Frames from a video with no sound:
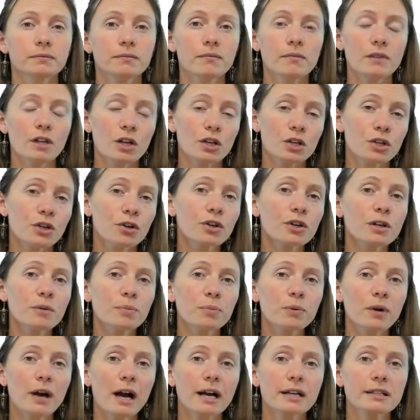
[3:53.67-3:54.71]
You're going to
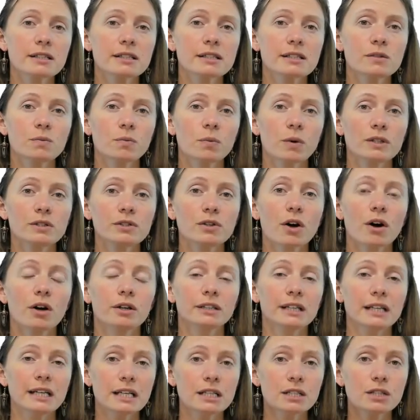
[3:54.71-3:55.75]
practice what's called
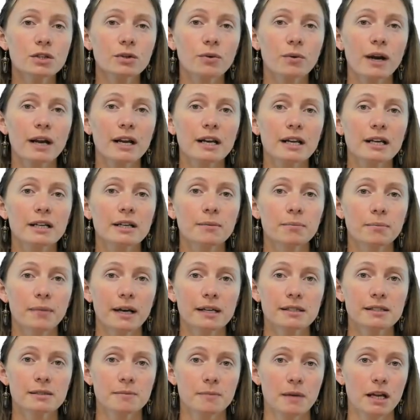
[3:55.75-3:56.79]
integrated
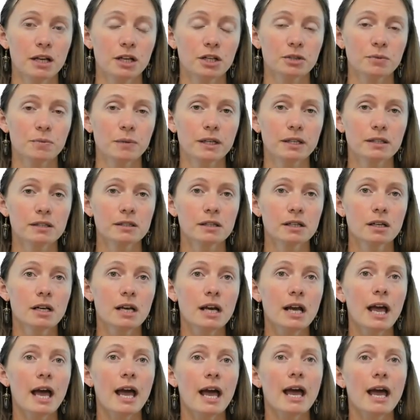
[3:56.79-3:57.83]
pest management.
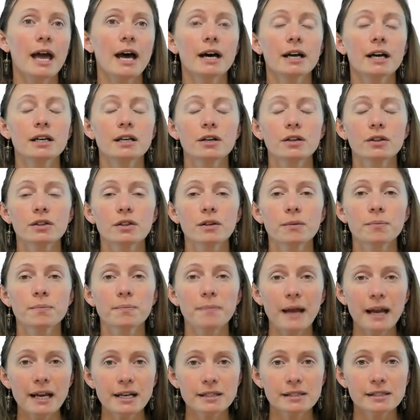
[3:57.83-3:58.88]
And the
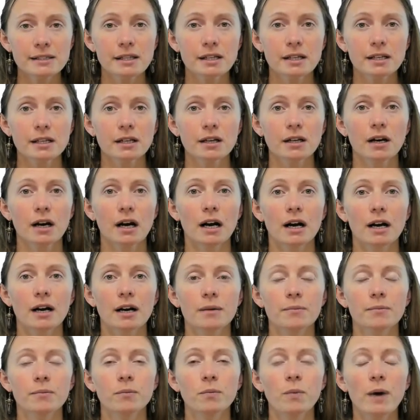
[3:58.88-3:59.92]
basic
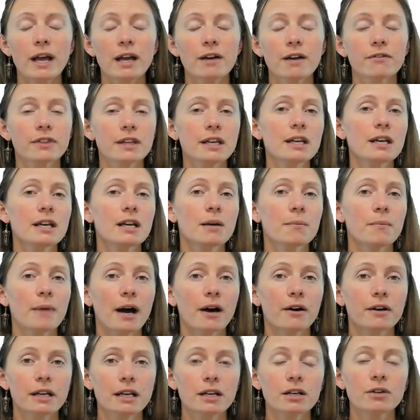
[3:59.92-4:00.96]
way of thinking
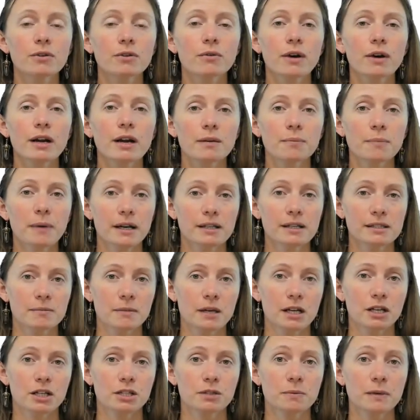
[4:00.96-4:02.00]
about integrated pest
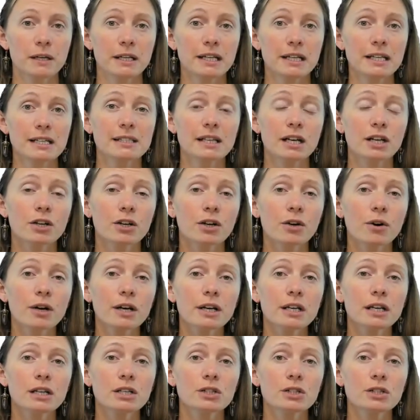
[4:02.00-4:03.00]
management is that you're going to need to